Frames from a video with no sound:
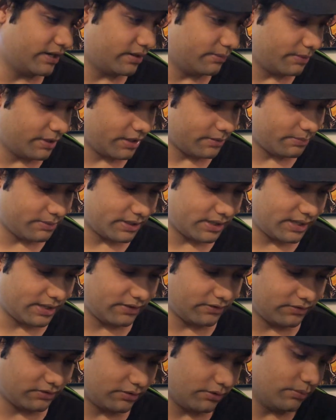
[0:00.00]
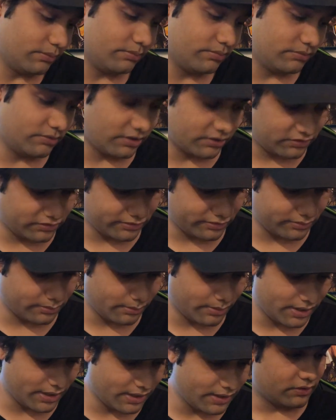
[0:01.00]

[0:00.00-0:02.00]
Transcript: coming at my eyes. So that's just me.